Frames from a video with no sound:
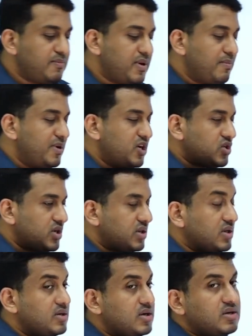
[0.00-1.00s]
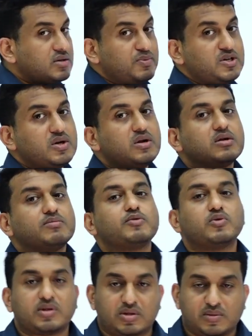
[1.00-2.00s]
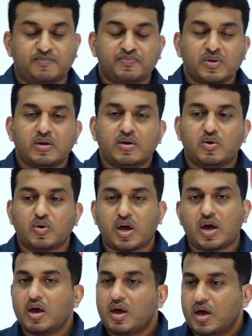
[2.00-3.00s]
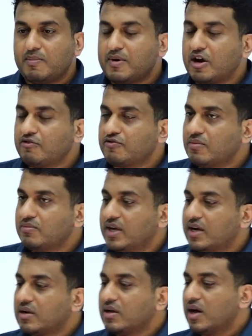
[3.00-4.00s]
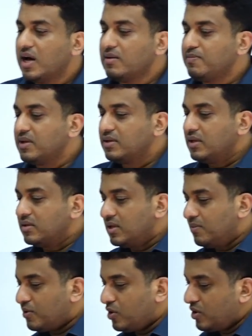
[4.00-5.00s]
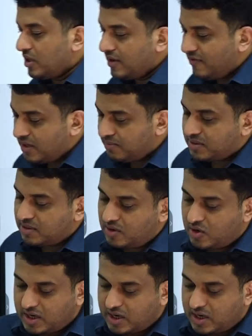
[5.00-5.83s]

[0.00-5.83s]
publishes certain special reports. Okay, apart from that, IPCC develops or